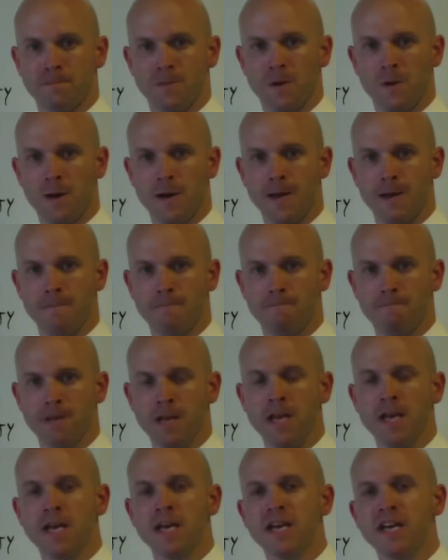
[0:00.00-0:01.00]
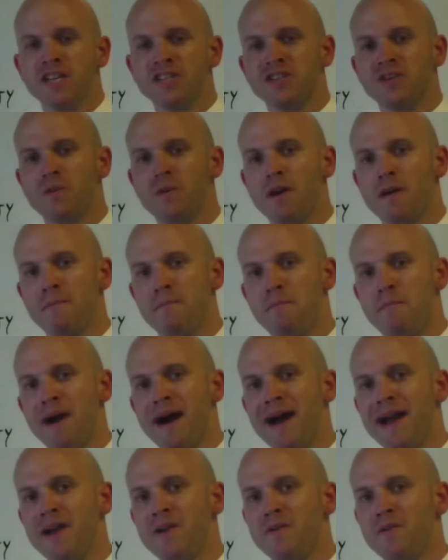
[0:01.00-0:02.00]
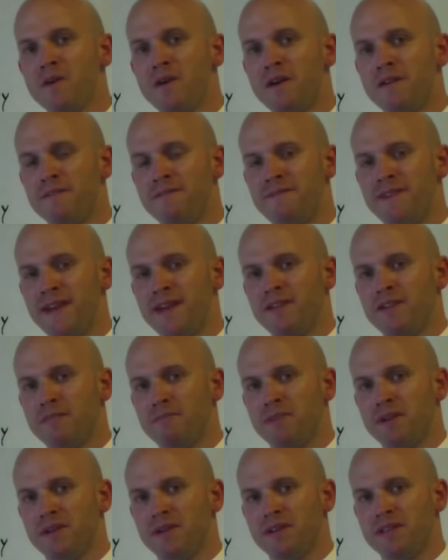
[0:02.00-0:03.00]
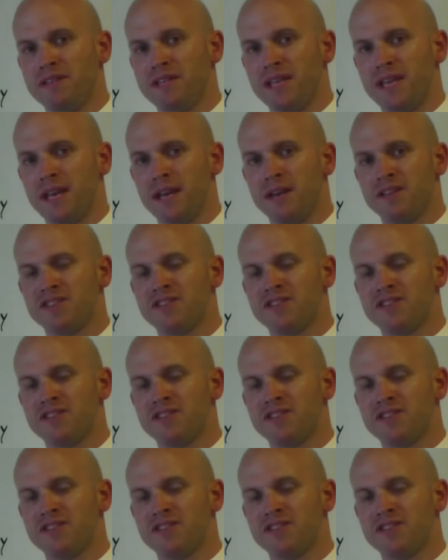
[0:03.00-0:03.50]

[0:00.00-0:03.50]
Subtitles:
All right? So a bioavailability,